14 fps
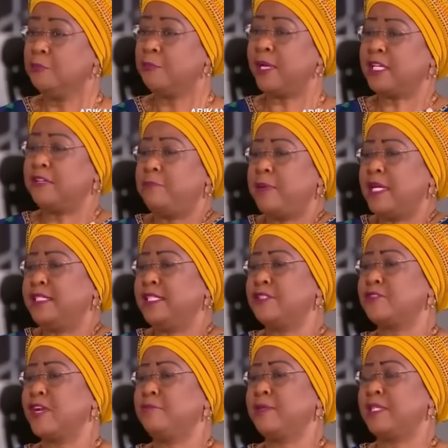But if President
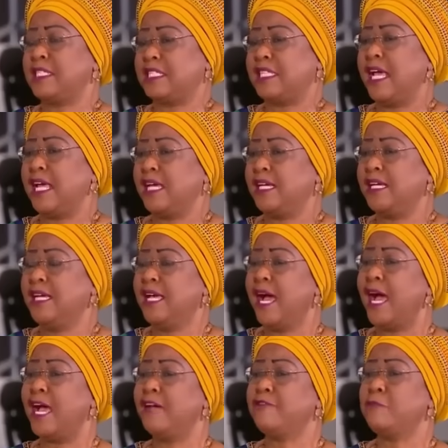Trump is saying,
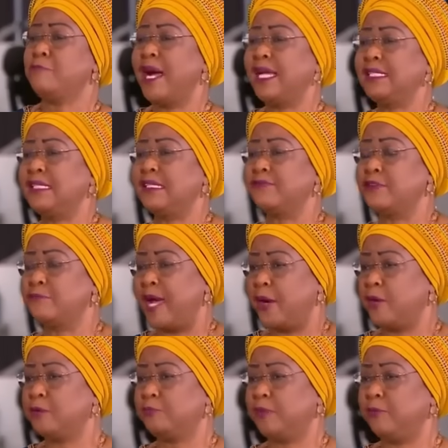I have a mandate from my
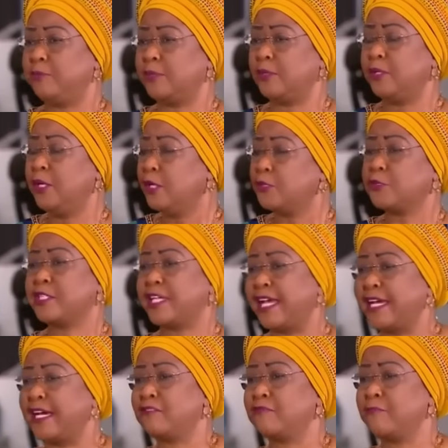own people to take
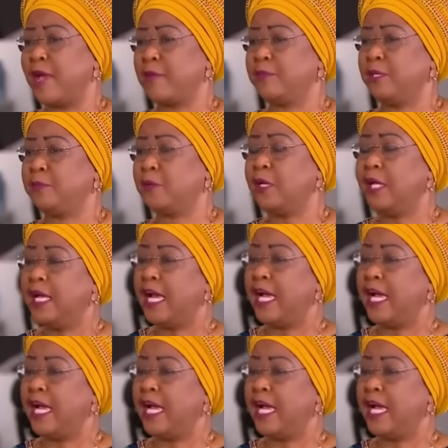care of my people,